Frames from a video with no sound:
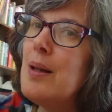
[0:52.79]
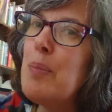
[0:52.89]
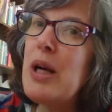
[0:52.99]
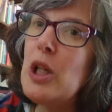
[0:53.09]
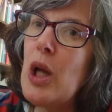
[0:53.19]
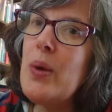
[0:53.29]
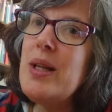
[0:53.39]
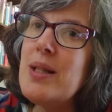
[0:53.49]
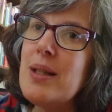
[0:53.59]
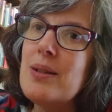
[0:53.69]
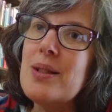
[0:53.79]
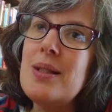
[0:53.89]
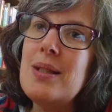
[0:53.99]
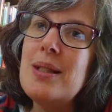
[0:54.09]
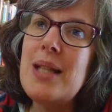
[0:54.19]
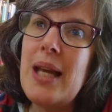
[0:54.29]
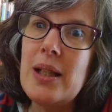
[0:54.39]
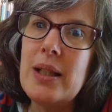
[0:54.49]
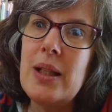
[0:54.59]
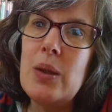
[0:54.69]
But Chloe deals
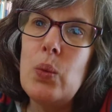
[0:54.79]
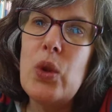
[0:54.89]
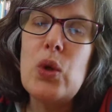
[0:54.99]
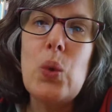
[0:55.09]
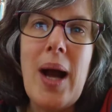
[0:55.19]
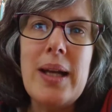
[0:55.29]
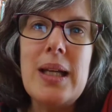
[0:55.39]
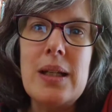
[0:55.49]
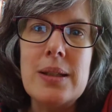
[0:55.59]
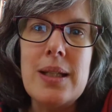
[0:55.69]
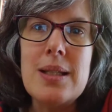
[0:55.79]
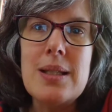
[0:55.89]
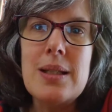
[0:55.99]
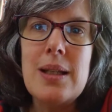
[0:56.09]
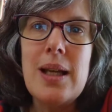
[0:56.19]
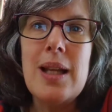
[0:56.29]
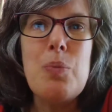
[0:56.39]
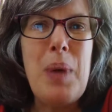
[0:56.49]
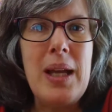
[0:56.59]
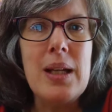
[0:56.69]
daily with chronic illness and the
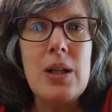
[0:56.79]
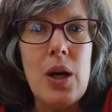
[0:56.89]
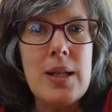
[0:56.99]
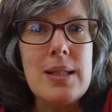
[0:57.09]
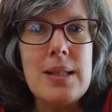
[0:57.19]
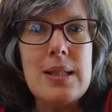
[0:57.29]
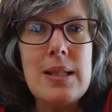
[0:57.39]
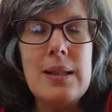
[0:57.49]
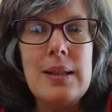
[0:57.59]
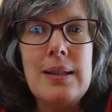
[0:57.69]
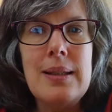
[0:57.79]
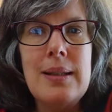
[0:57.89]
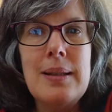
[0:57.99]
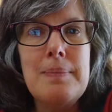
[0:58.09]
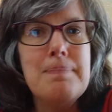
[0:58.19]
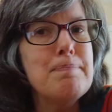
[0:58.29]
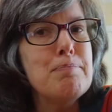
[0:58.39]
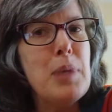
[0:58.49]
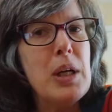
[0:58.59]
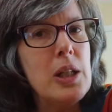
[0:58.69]
pain it causes.
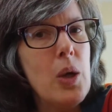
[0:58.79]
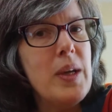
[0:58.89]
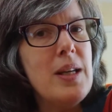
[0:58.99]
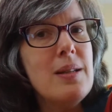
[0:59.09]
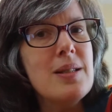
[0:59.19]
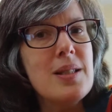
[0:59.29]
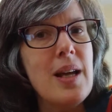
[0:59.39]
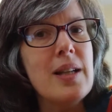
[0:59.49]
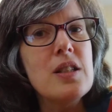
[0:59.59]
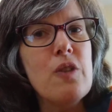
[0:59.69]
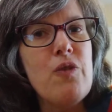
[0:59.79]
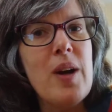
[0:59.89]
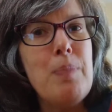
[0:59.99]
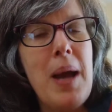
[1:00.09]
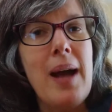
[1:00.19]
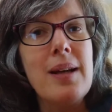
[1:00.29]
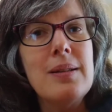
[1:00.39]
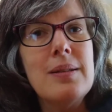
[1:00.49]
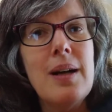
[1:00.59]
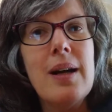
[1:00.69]
But Chloe decides to fight back
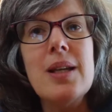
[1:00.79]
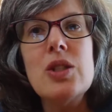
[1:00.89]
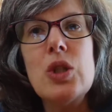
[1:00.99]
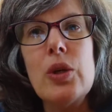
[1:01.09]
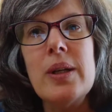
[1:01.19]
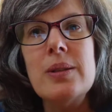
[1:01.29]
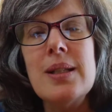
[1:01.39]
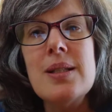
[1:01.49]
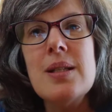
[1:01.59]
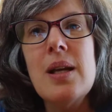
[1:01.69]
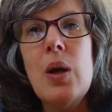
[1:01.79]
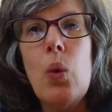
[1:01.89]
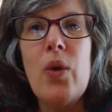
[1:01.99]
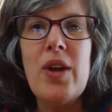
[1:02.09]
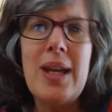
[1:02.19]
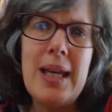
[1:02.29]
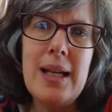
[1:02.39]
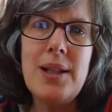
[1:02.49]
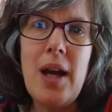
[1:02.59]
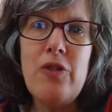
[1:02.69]
against her illness with a Get a
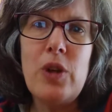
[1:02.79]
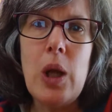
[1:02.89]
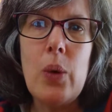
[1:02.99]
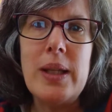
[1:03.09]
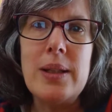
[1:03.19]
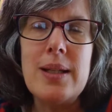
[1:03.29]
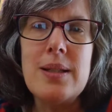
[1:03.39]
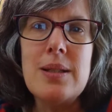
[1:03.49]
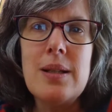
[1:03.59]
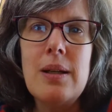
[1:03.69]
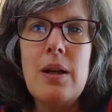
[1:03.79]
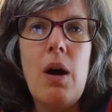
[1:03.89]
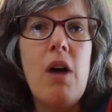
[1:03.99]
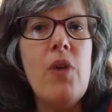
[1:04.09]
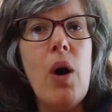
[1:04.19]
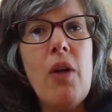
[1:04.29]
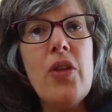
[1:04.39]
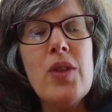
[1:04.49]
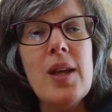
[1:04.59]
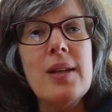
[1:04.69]
Life Chloe list of all the
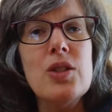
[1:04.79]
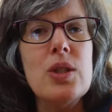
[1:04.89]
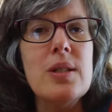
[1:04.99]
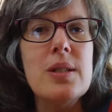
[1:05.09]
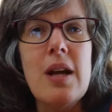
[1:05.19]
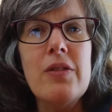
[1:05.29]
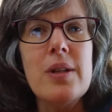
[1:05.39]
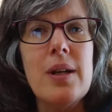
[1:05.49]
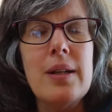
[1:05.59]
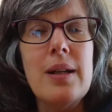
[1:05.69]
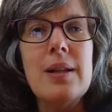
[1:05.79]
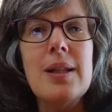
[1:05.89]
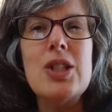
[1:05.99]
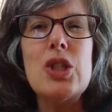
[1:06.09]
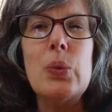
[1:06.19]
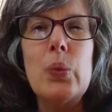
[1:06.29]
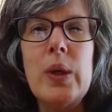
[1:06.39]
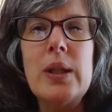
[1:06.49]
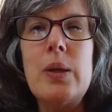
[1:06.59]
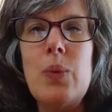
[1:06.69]
things she's never done that she
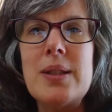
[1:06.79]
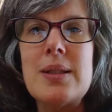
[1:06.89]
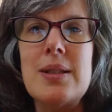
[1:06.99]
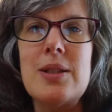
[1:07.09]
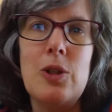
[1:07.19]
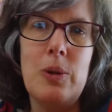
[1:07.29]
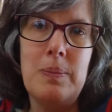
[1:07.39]
really wants to do.